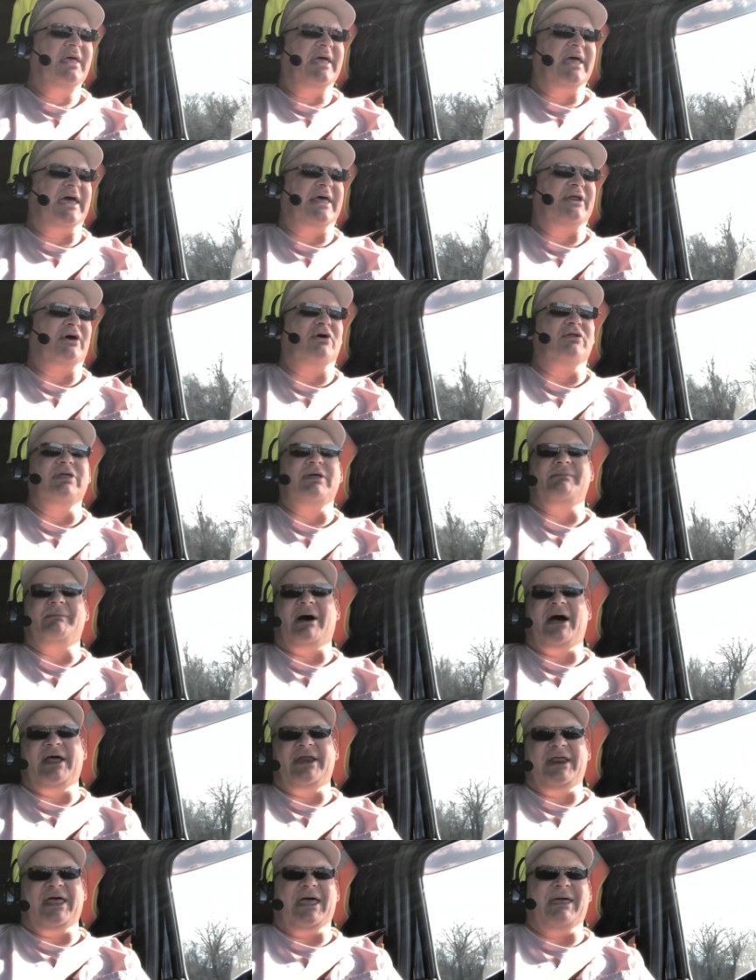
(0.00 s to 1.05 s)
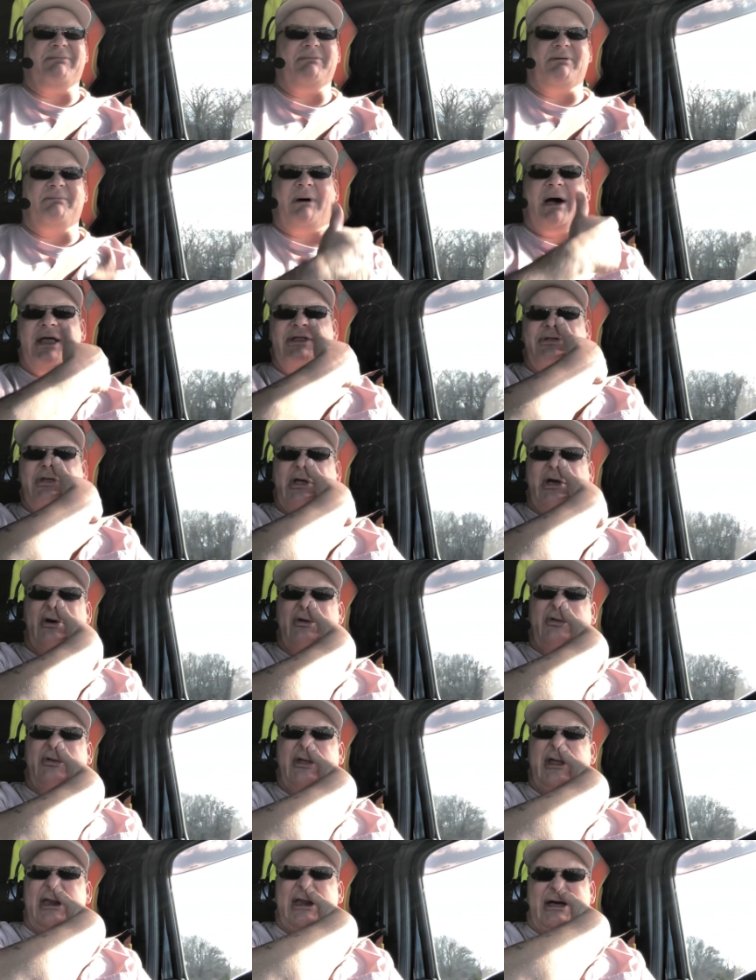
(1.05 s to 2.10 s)
and only my name and my
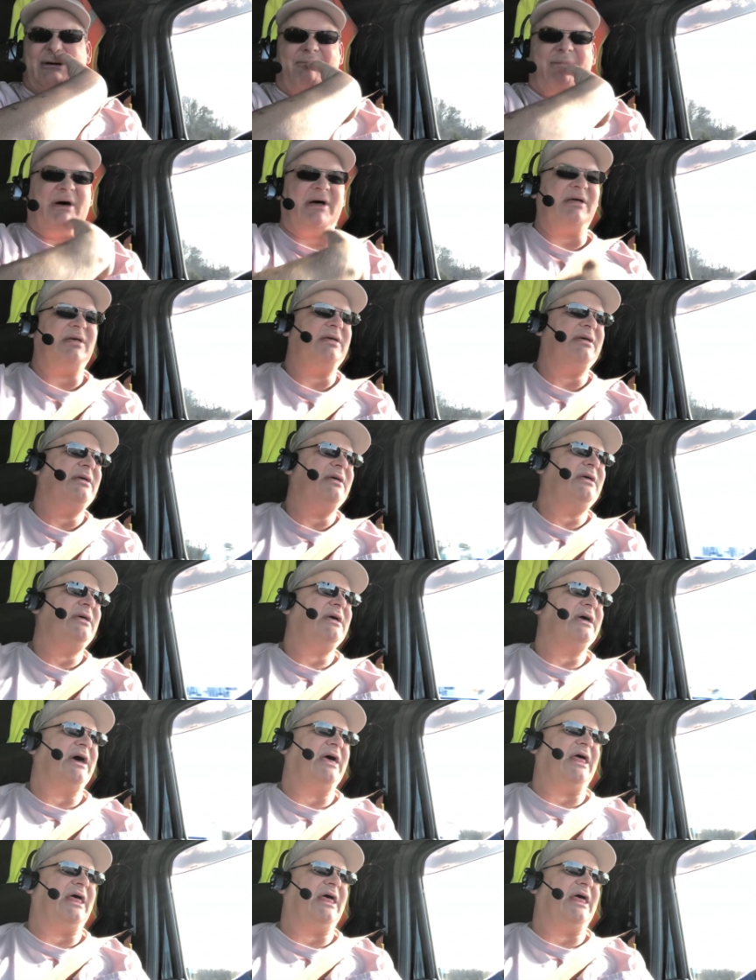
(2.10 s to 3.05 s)
DOT number, and